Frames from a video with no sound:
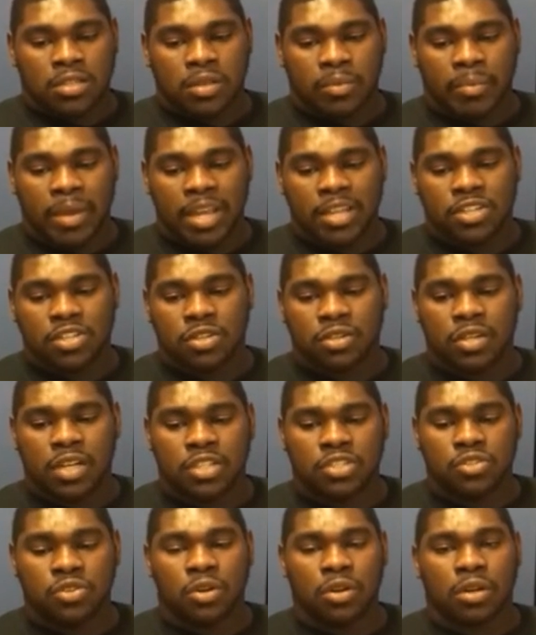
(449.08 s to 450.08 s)
to make sure
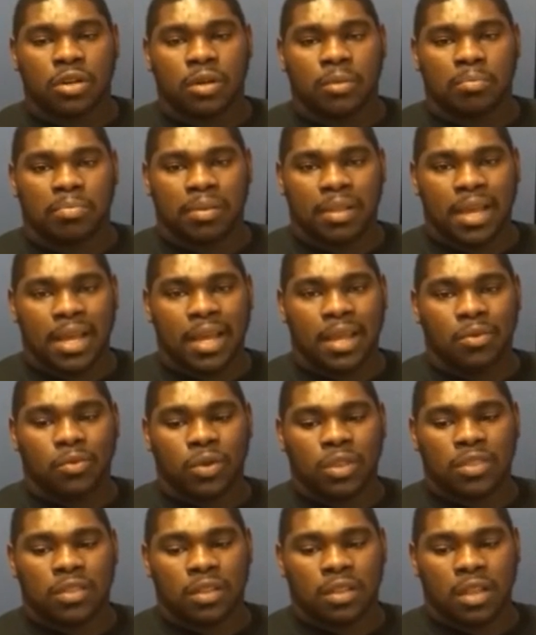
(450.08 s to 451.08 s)
that you are
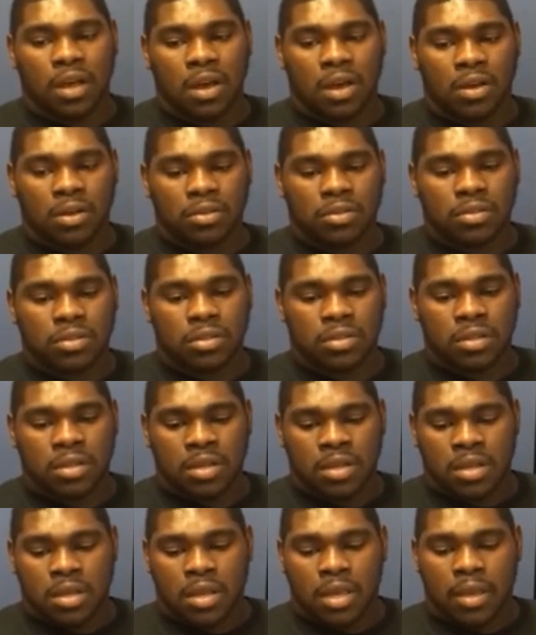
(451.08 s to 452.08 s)
complying with the laws.
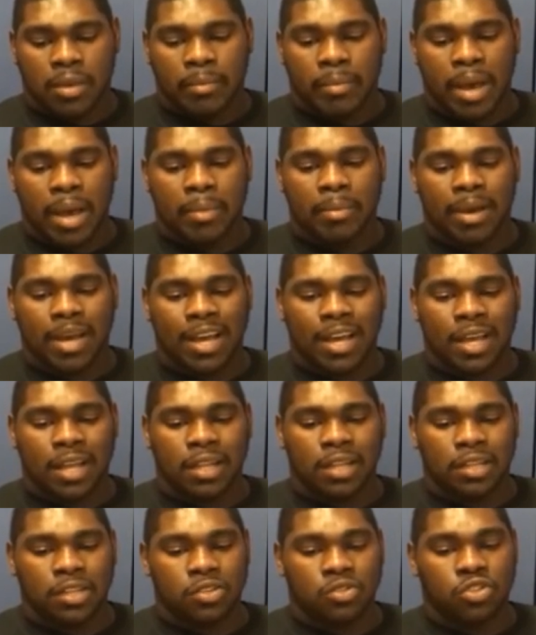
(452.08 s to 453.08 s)
In my
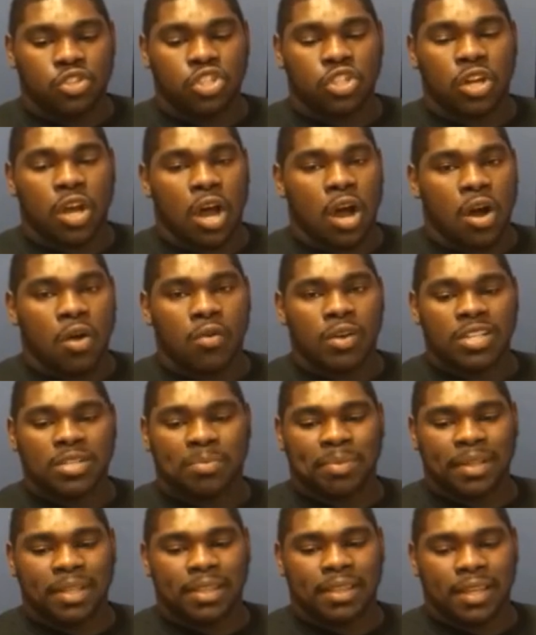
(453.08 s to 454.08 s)
mind, you should
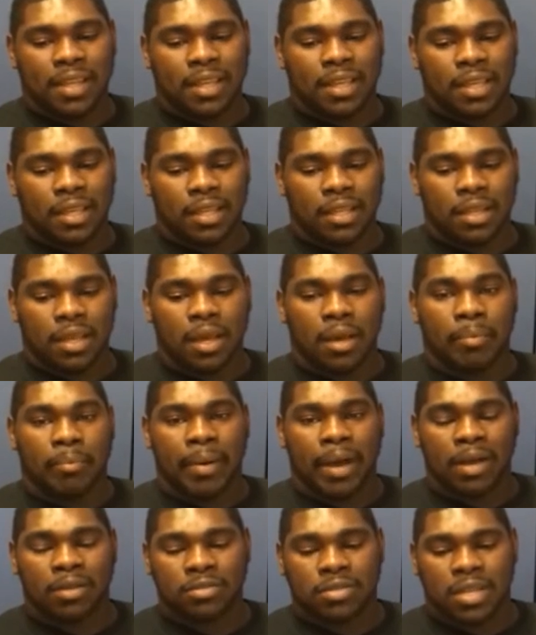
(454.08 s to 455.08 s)
always be thinking
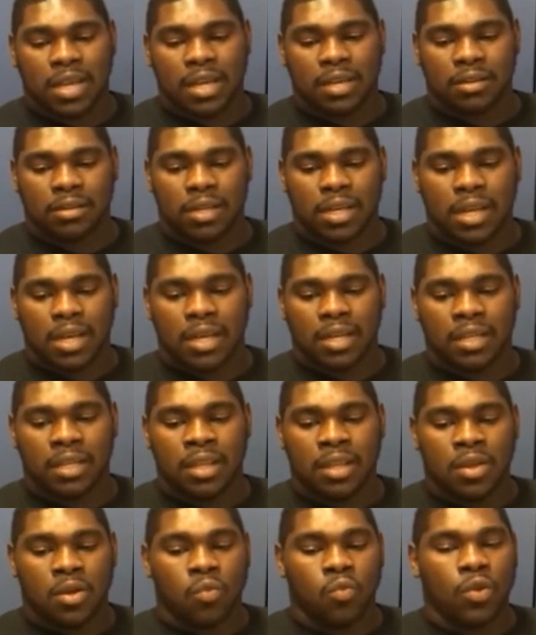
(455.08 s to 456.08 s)
about Title IX
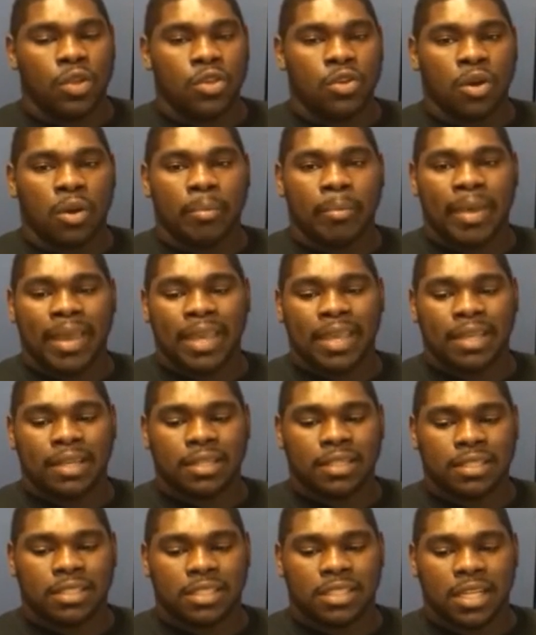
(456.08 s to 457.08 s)
when you are
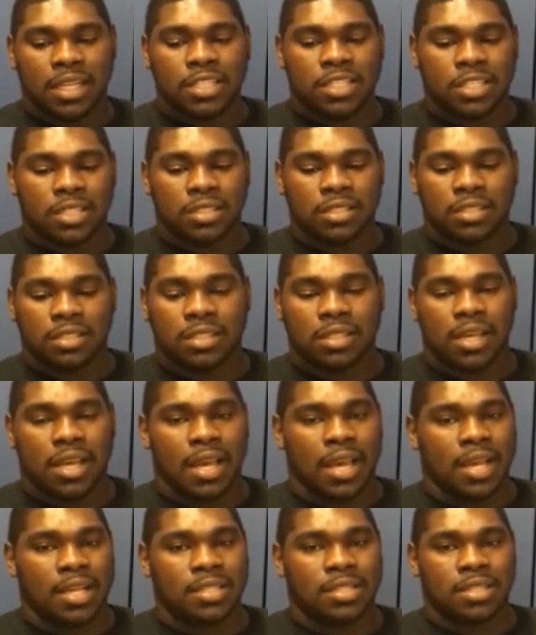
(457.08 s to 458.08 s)
making decisions
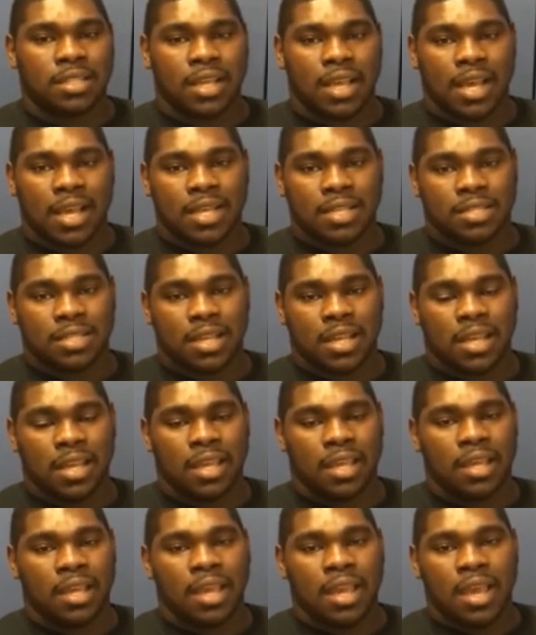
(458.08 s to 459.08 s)
as
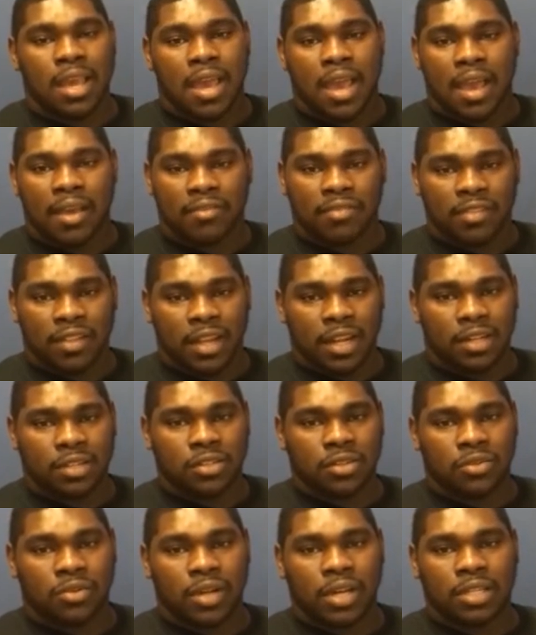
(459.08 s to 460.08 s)
a
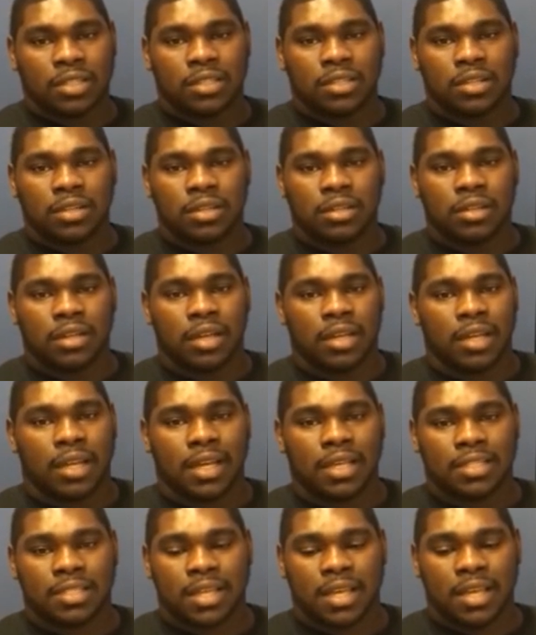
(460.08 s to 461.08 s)
athletic director and
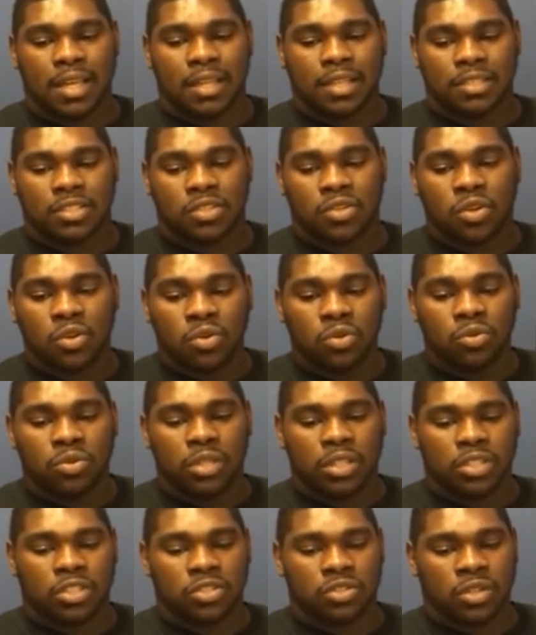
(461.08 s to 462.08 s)
as a school
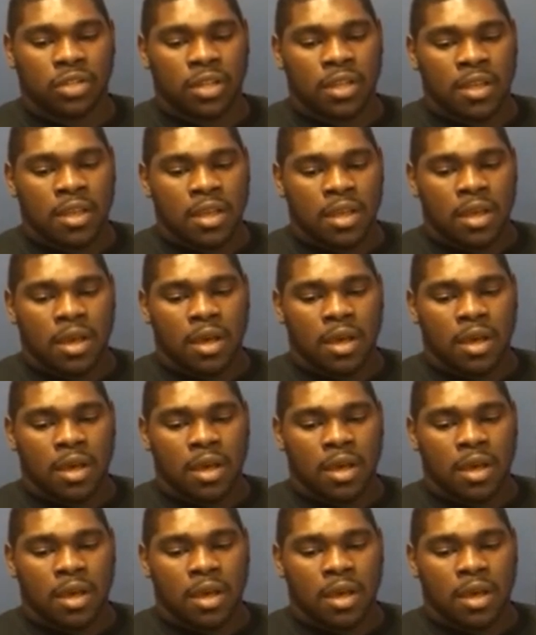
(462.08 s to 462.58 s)
district.